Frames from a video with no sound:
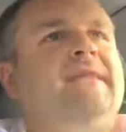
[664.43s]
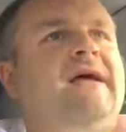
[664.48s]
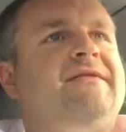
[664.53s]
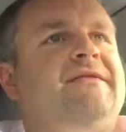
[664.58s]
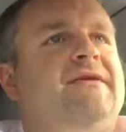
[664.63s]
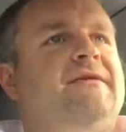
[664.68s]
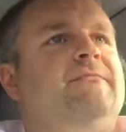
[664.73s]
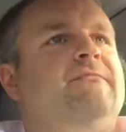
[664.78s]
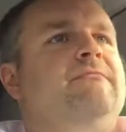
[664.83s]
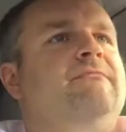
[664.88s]
not
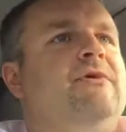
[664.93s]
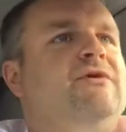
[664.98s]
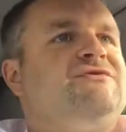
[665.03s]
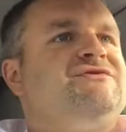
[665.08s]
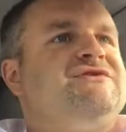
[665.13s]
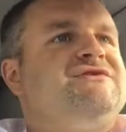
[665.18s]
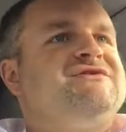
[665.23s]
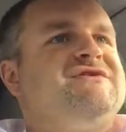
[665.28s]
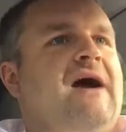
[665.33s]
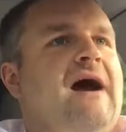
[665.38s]
the most
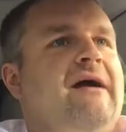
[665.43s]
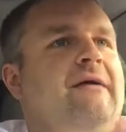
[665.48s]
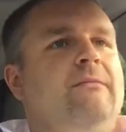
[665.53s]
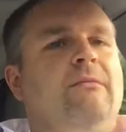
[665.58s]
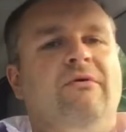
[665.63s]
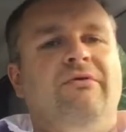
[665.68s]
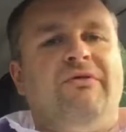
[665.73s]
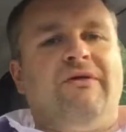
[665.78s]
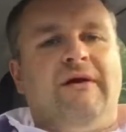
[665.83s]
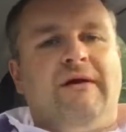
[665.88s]

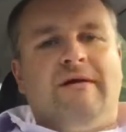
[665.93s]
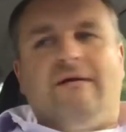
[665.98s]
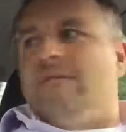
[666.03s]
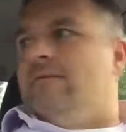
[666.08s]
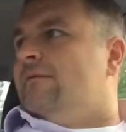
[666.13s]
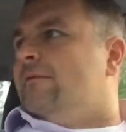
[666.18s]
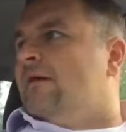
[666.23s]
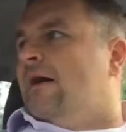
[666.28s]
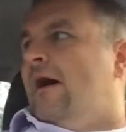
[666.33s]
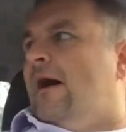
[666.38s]
desirable thing,
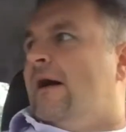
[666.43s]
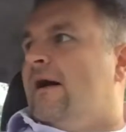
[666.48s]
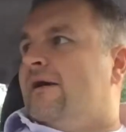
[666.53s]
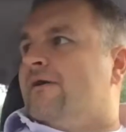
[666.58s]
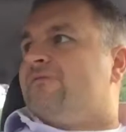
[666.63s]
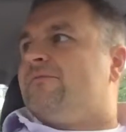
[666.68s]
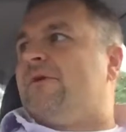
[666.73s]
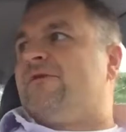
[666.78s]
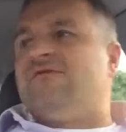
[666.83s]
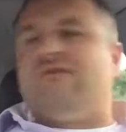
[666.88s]

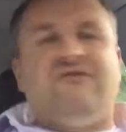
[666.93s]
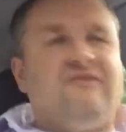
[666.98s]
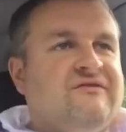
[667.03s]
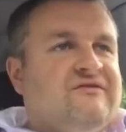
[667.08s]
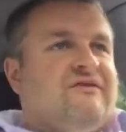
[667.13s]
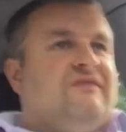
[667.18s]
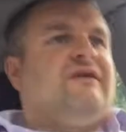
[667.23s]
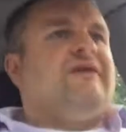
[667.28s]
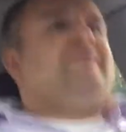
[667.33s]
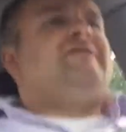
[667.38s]
especially since
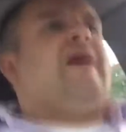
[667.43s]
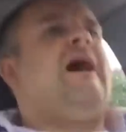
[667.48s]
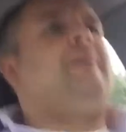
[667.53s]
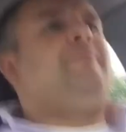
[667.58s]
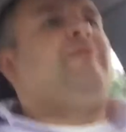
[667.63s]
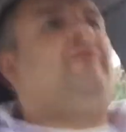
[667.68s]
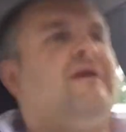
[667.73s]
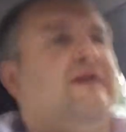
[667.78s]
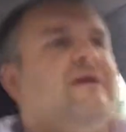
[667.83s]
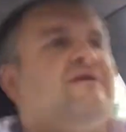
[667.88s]
the thing's
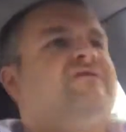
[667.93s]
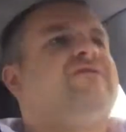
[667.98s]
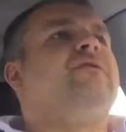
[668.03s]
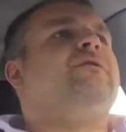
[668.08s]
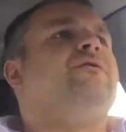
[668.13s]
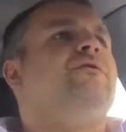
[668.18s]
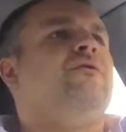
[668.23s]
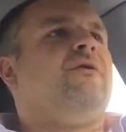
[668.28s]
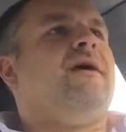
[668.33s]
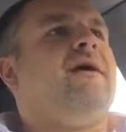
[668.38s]
operating so
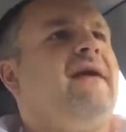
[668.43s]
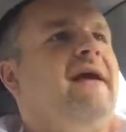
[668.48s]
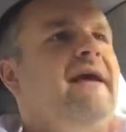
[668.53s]
great.